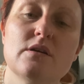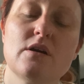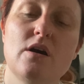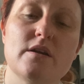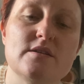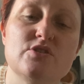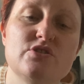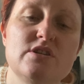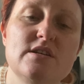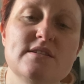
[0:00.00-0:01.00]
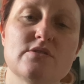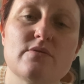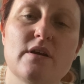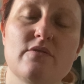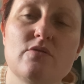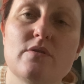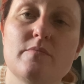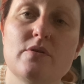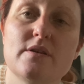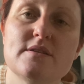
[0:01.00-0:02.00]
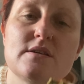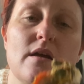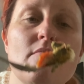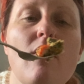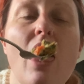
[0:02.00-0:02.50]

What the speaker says: cottage cheese or whatever you want to put on the side.